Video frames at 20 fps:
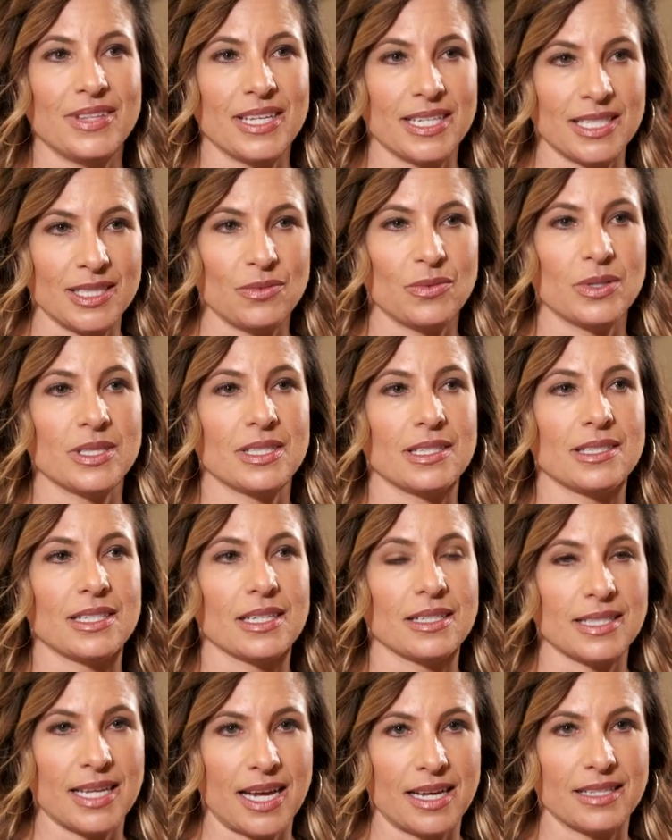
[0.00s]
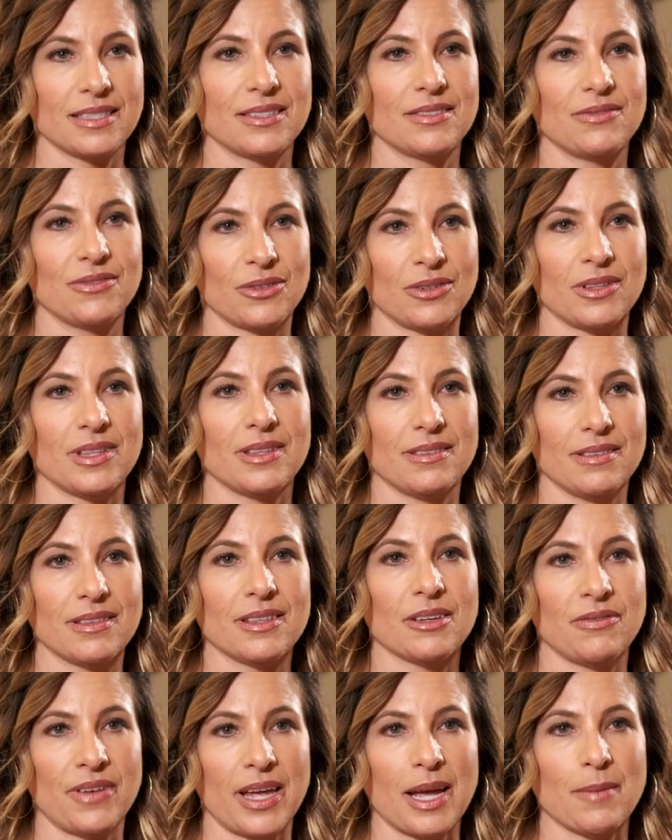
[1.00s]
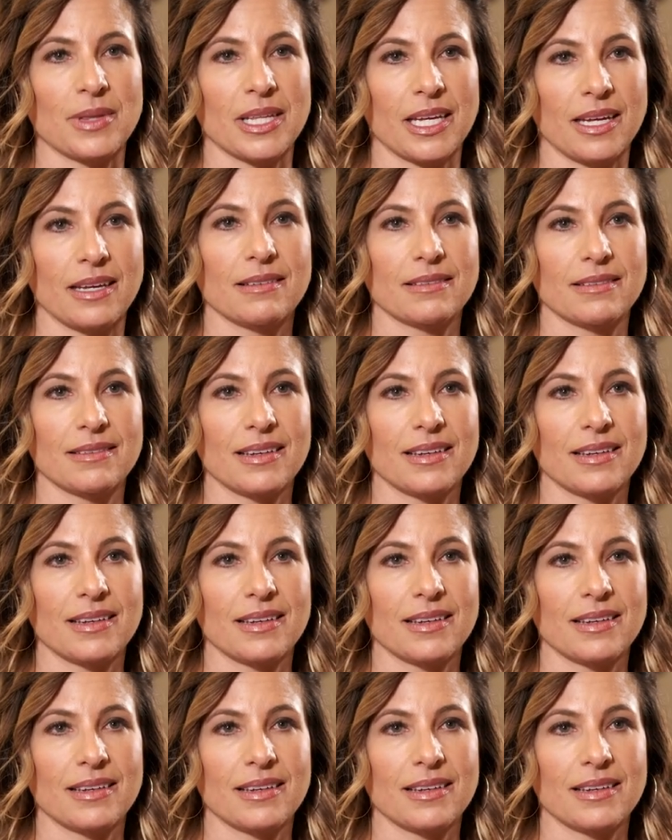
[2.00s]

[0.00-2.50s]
this was a success for the family,